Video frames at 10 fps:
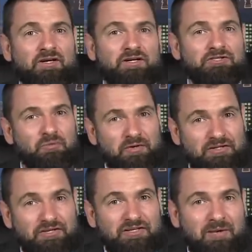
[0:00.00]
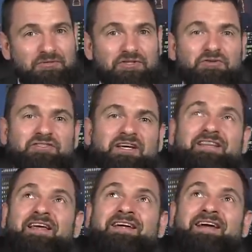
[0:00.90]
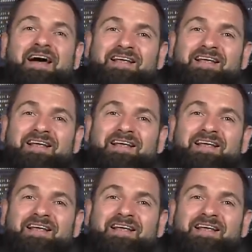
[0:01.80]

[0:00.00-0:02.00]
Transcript: So when good comes to you, say, thank God,